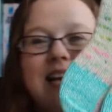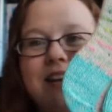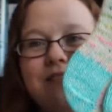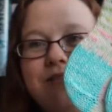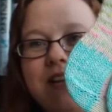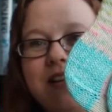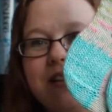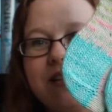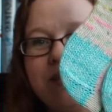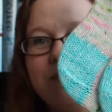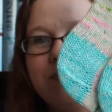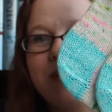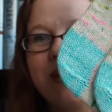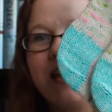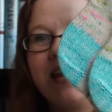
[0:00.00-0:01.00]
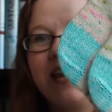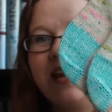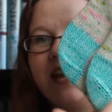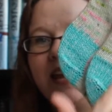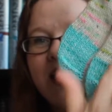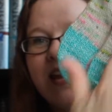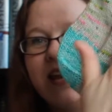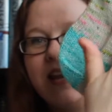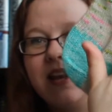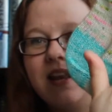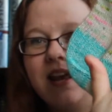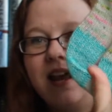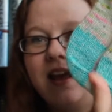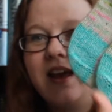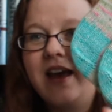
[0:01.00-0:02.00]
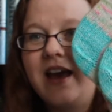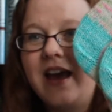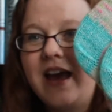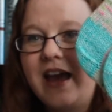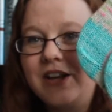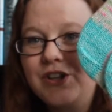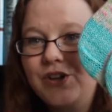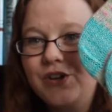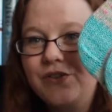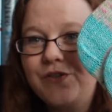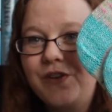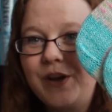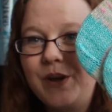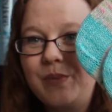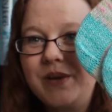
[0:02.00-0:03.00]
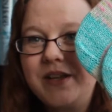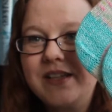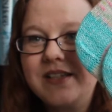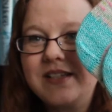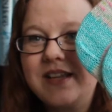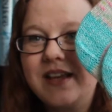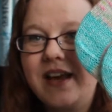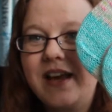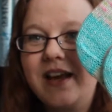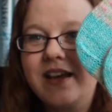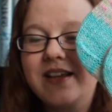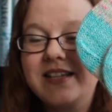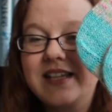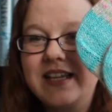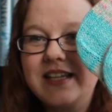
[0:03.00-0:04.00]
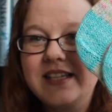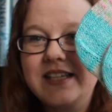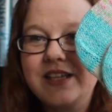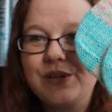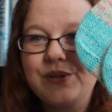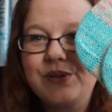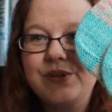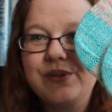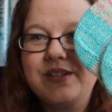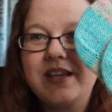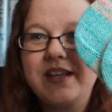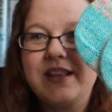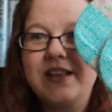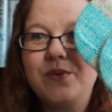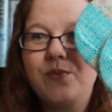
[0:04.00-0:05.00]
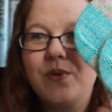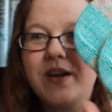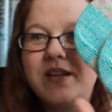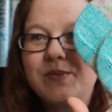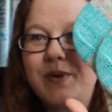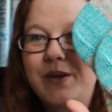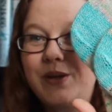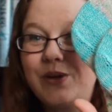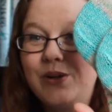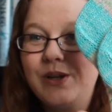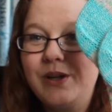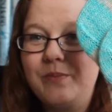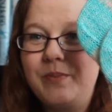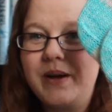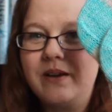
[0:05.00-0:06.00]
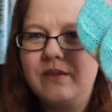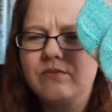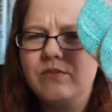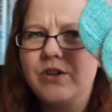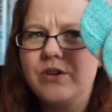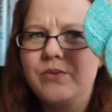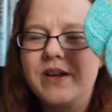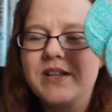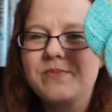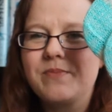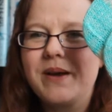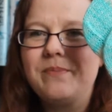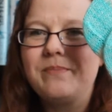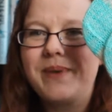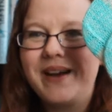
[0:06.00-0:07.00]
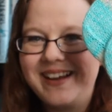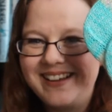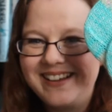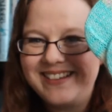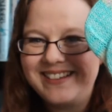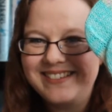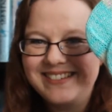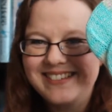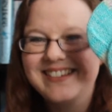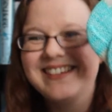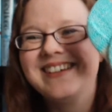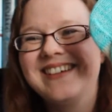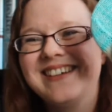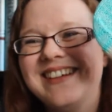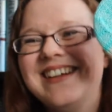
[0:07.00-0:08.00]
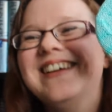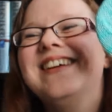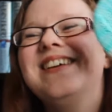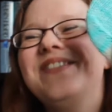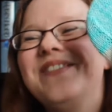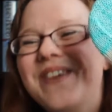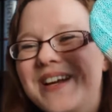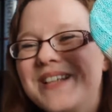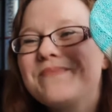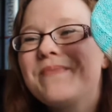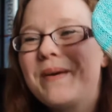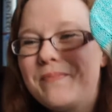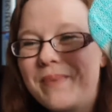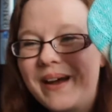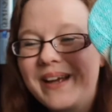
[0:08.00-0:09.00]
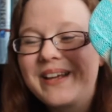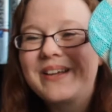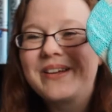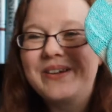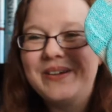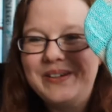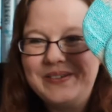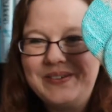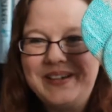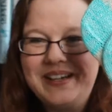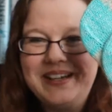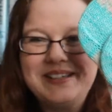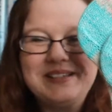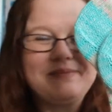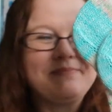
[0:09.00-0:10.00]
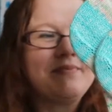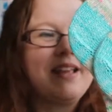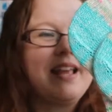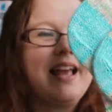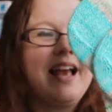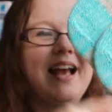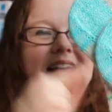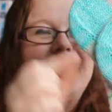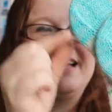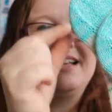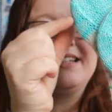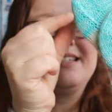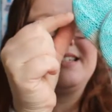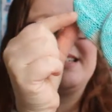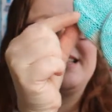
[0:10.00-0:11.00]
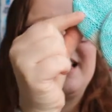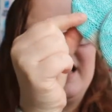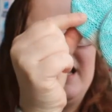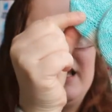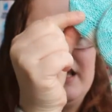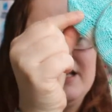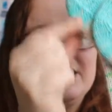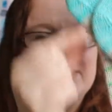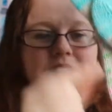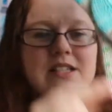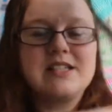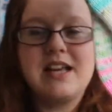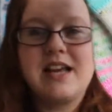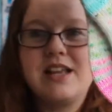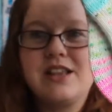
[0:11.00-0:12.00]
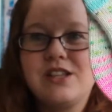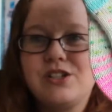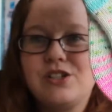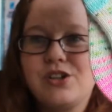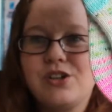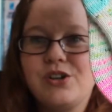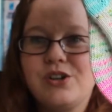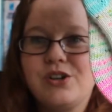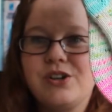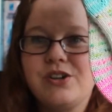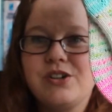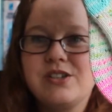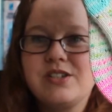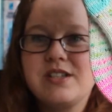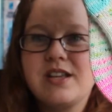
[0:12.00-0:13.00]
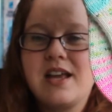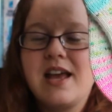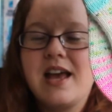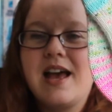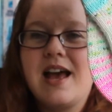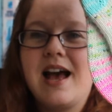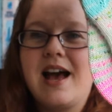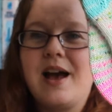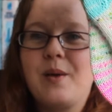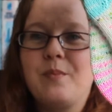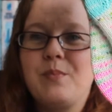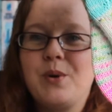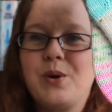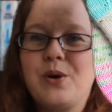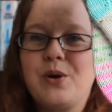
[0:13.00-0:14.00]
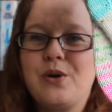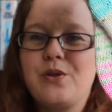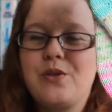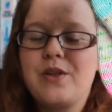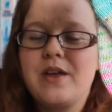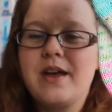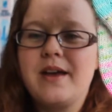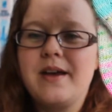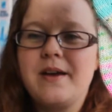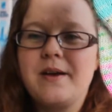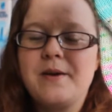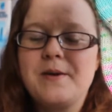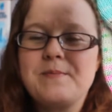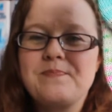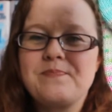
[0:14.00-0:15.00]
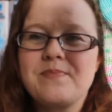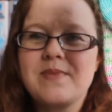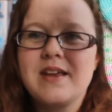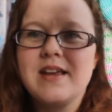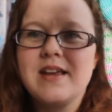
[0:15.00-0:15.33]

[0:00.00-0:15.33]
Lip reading: I've knit them in hedgehog fibres, skinny singles in the Where's My Bike Where's My Bike colourway, and the heels and the toes are both neon